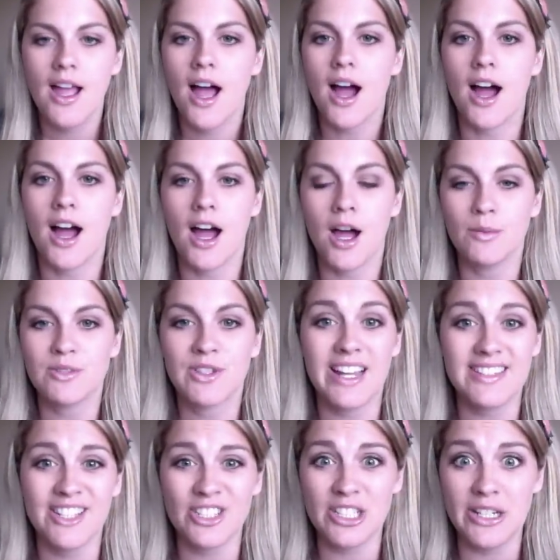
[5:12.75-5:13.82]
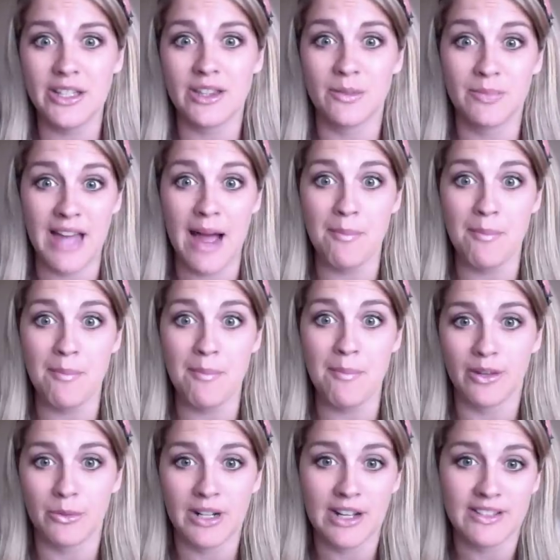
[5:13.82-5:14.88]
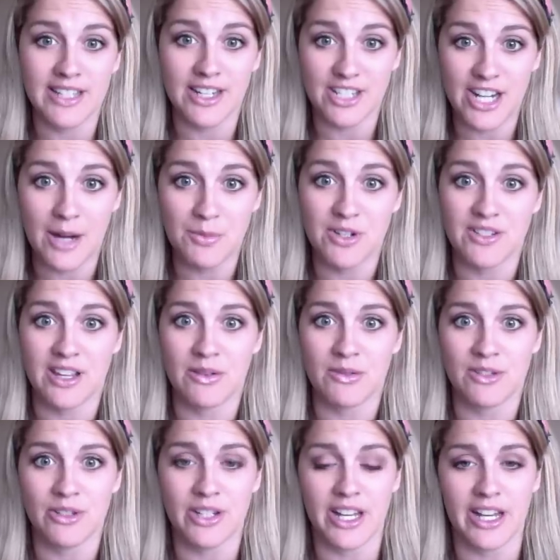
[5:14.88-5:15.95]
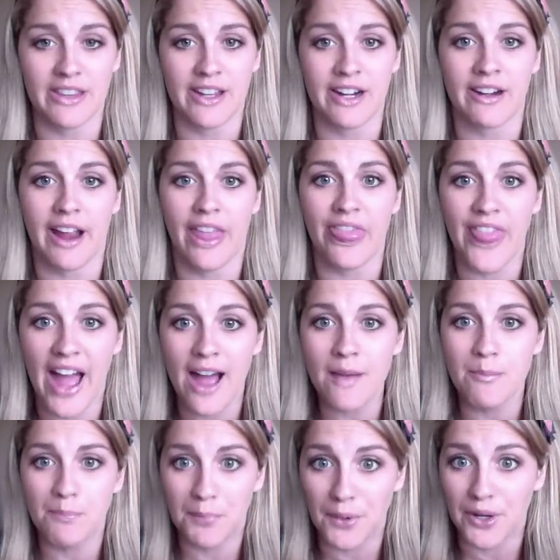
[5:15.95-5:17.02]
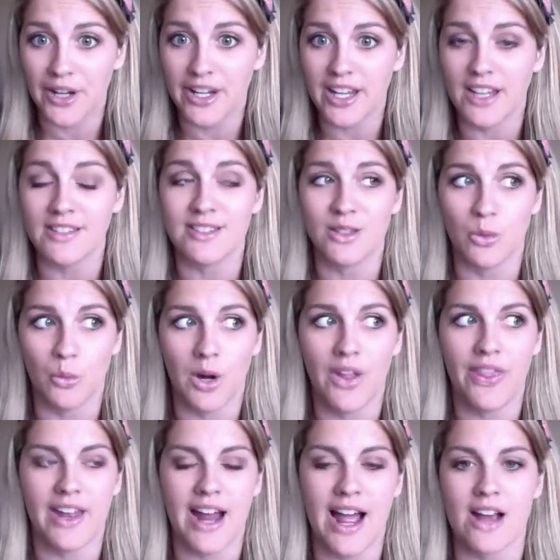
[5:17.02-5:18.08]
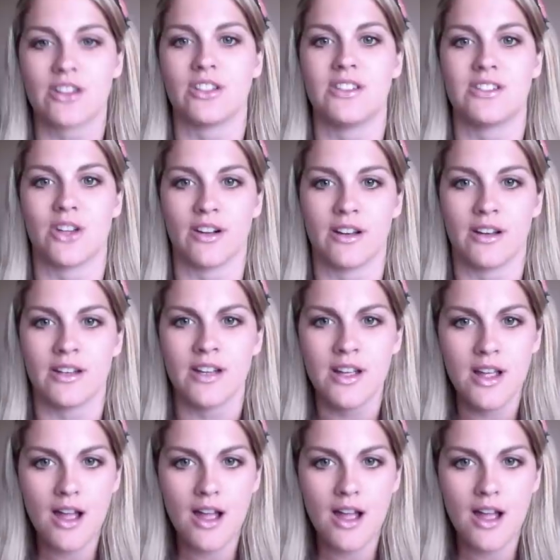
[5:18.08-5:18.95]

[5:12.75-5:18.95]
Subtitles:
So that's actually that book. When I was at Chapters, I was looking there, and that book is the one that actually started